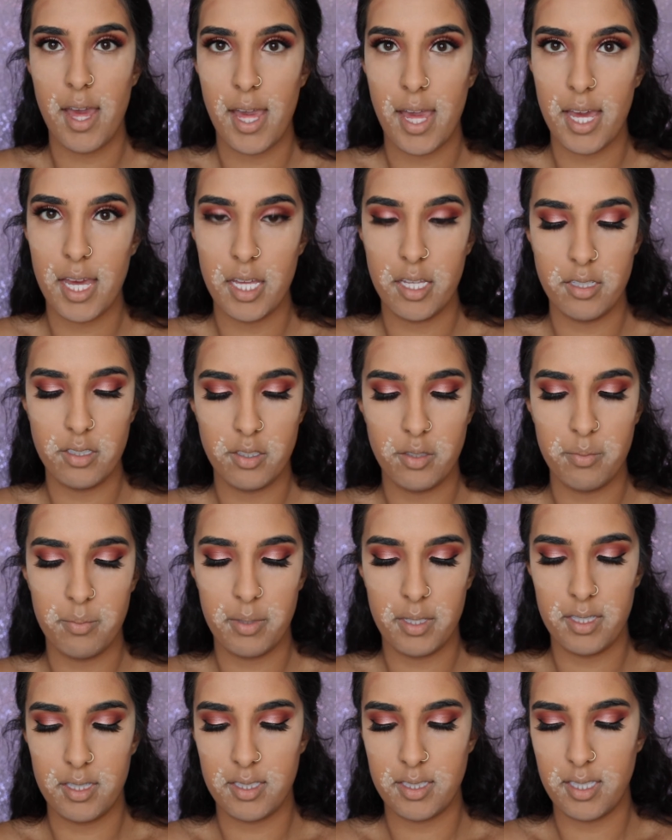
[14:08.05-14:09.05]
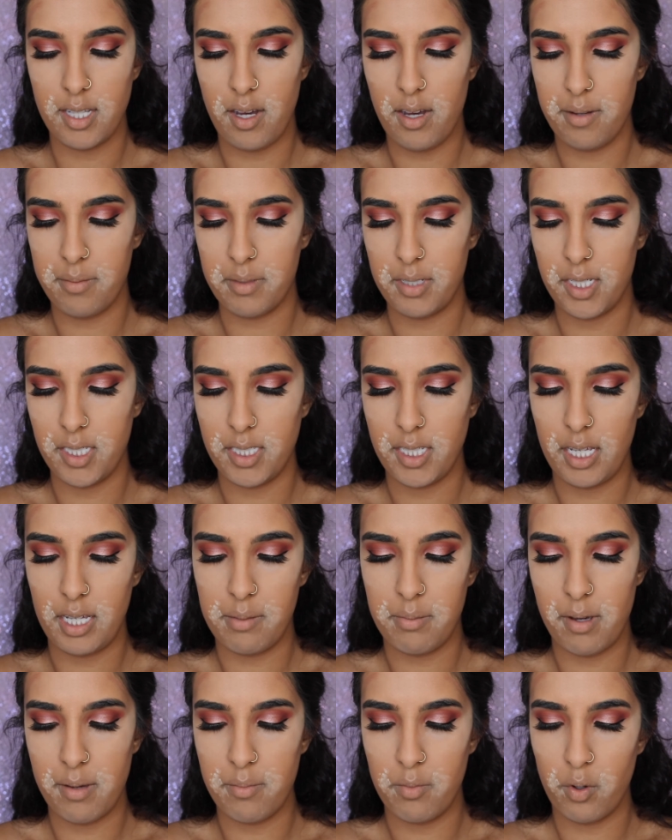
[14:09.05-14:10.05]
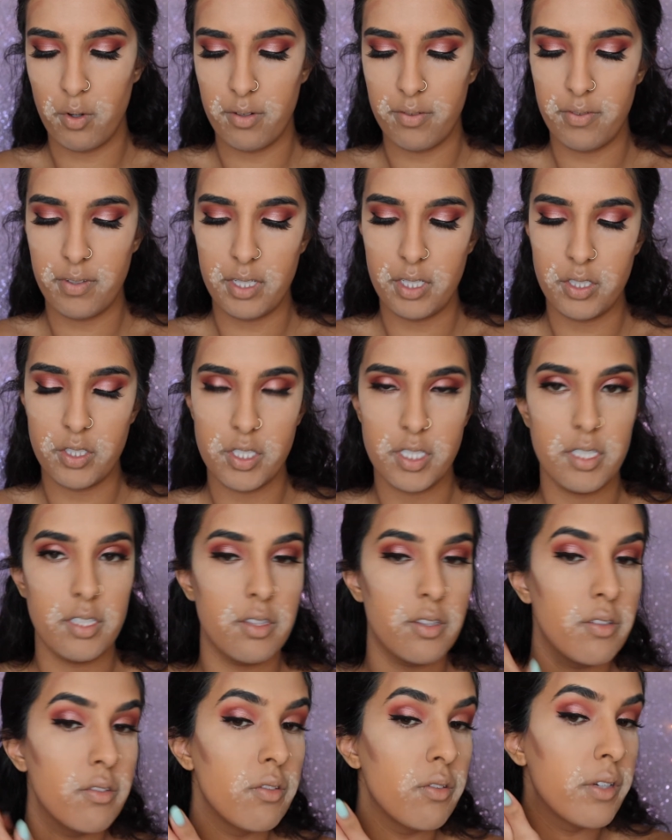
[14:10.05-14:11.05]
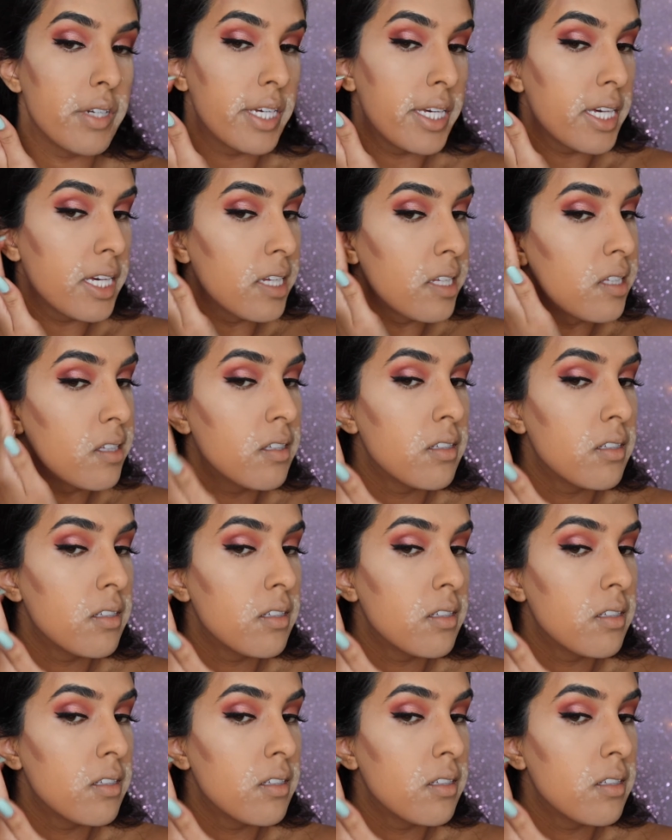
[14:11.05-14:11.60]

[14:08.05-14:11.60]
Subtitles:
And to blend this out, I'm gonna take my Morphe G3.